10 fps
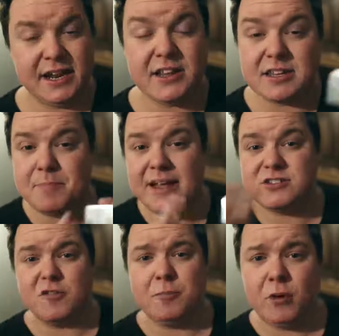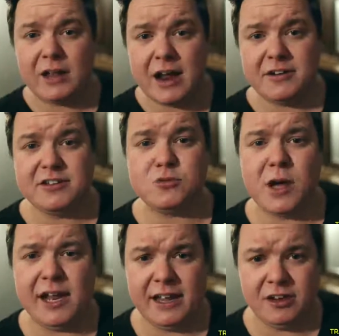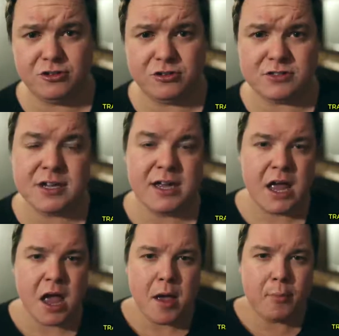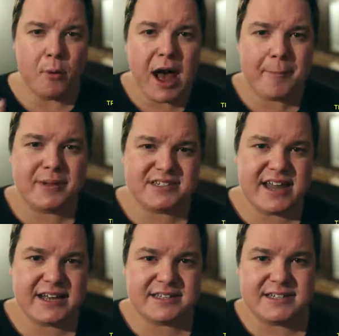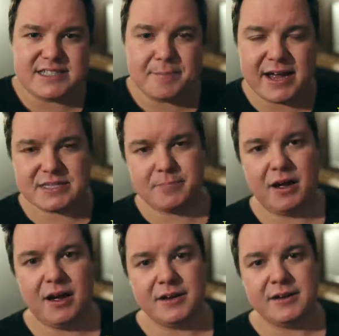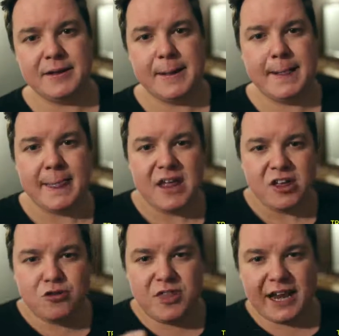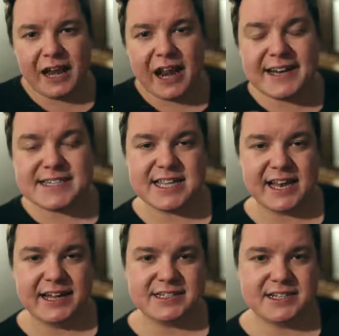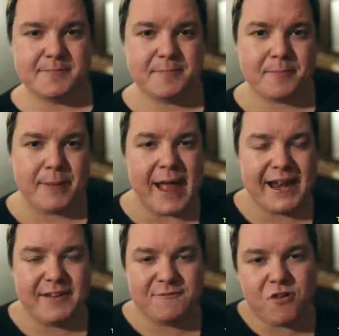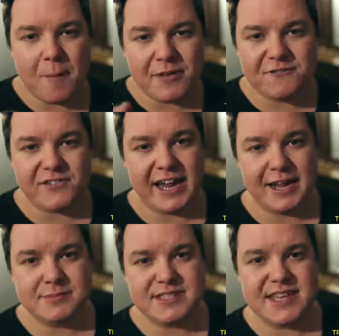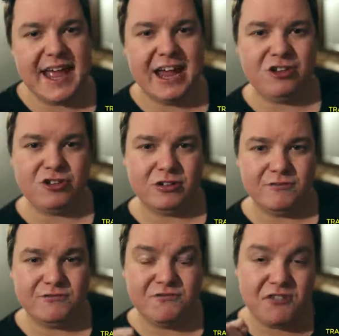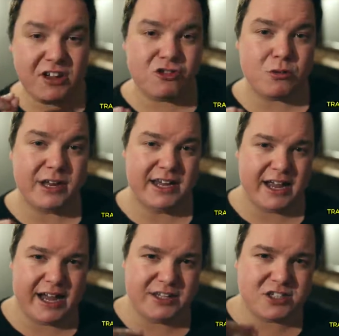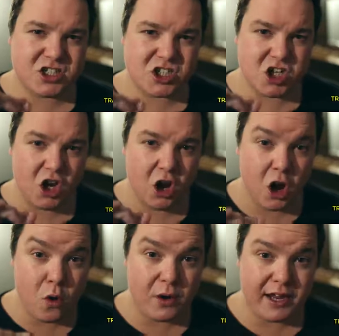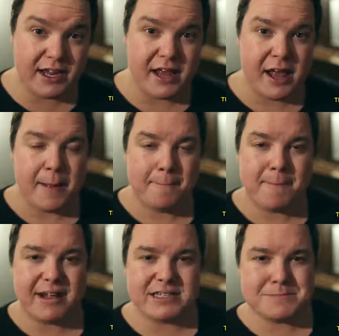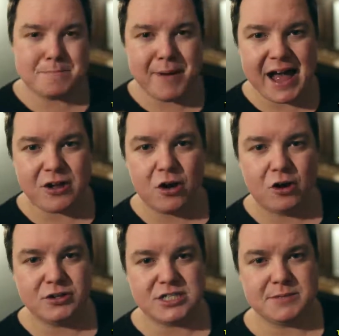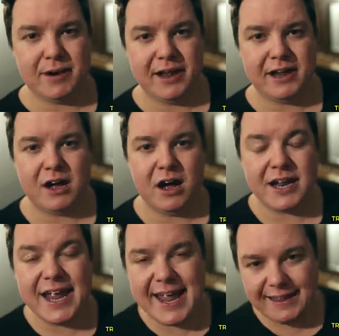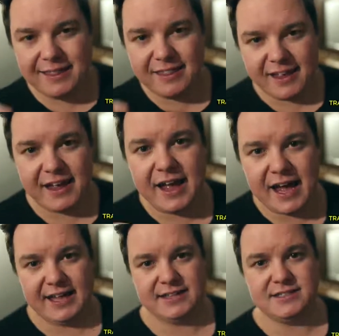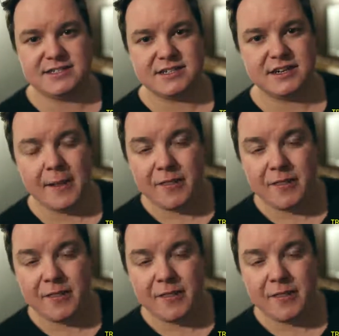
Now this is based off Paul Harris's Twilight Angels. But what happens next is the best part. You then light the lighter and from the flames, the angel visually and slowly melts back onto the playing card in their hands.